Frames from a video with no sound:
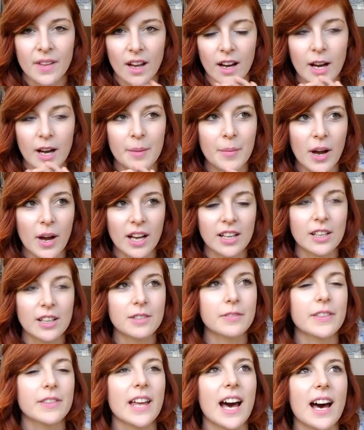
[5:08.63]
I
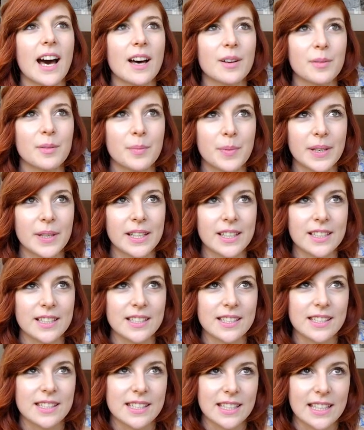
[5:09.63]
love that
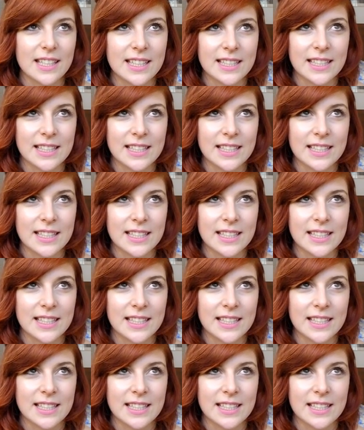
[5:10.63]
because